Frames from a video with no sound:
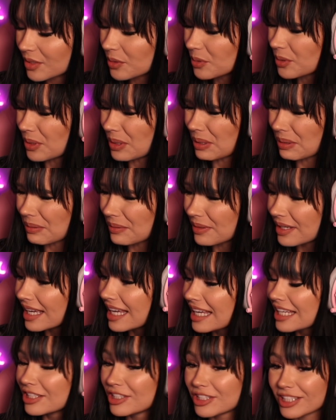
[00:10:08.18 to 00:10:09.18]

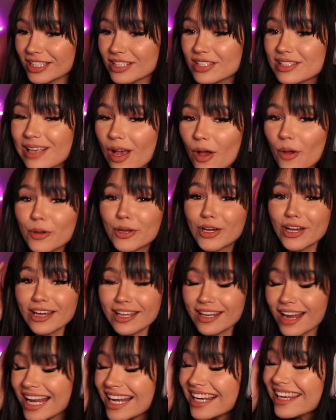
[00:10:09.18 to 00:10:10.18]
Ooh, she's so
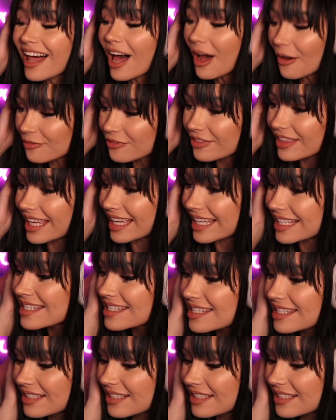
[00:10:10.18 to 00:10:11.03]
good. I love this.